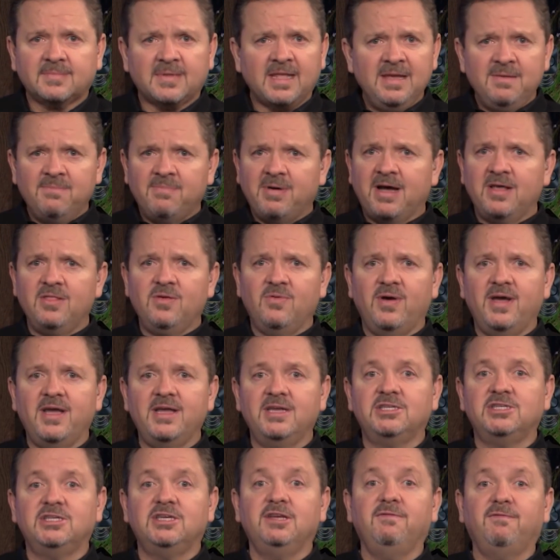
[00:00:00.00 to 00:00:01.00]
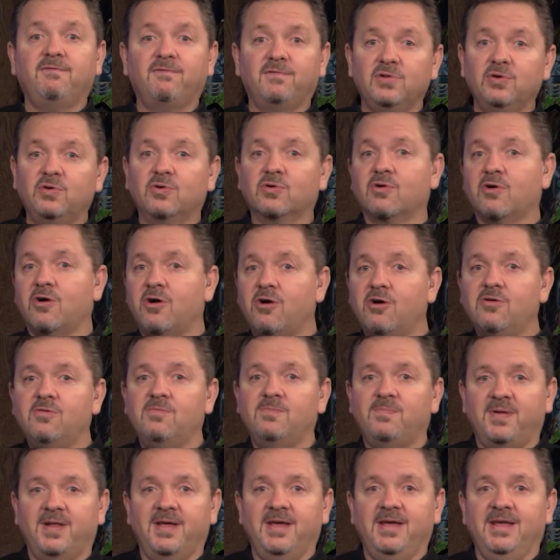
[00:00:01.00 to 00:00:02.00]
And by the way, she flew her
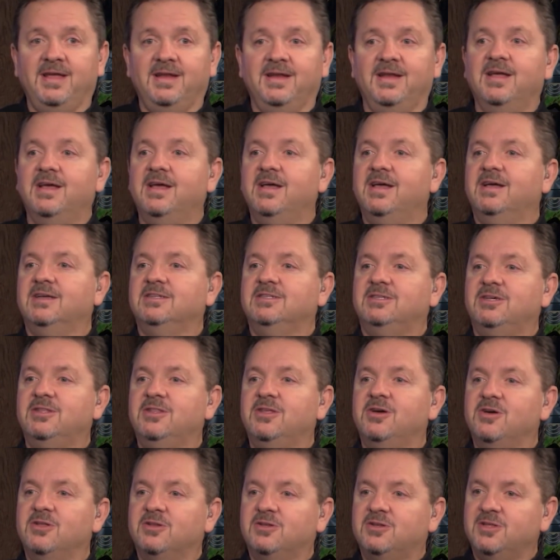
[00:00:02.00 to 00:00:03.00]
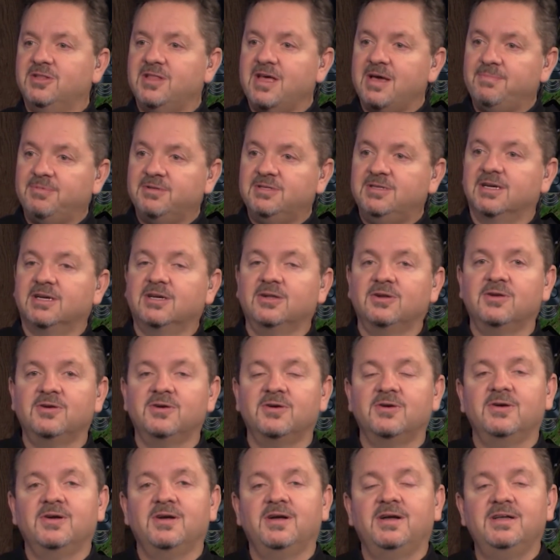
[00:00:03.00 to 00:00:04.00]
own plane to the to that yeah.
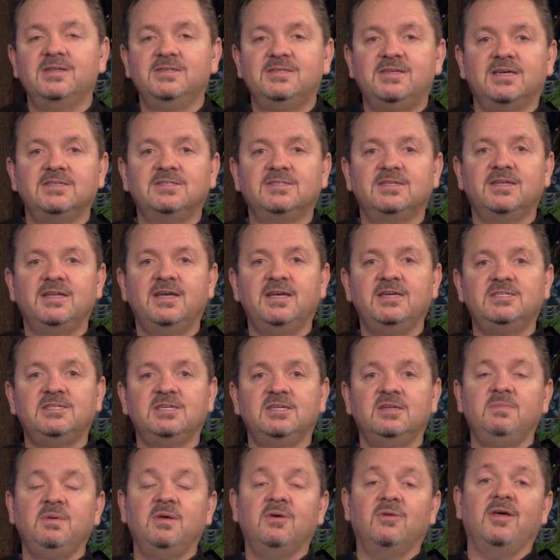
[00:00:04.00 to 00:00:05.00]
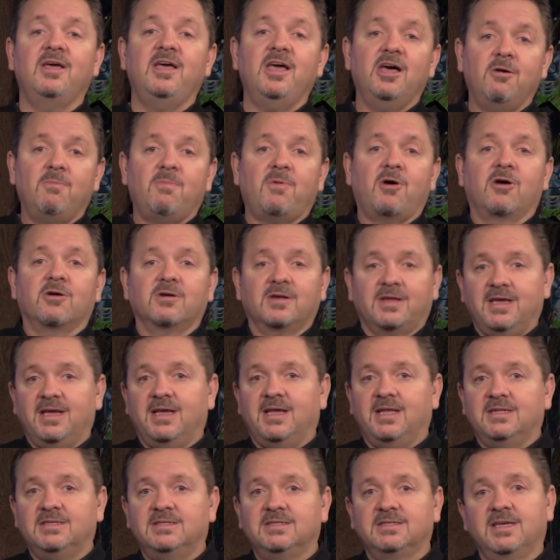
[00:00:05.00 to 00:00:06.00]
particular uh, destination to be able to help our
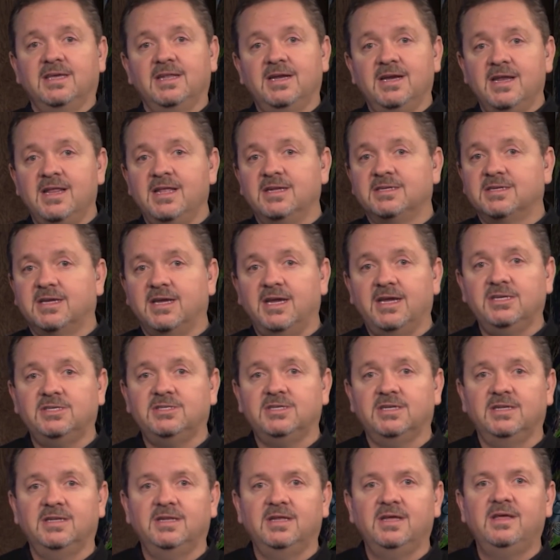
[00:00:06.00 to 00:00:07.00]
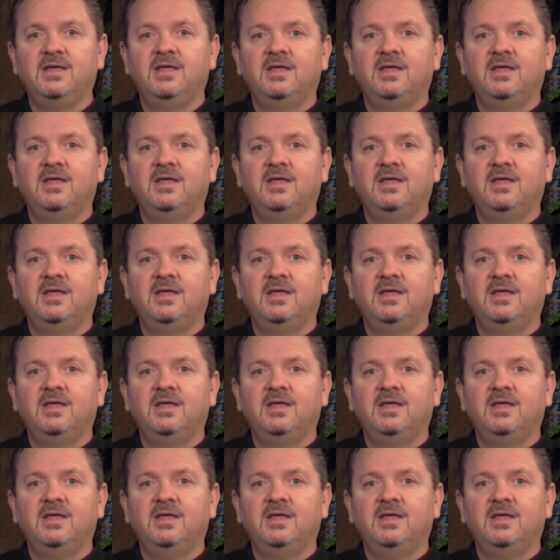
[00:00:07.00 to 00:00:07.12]
kids get an education.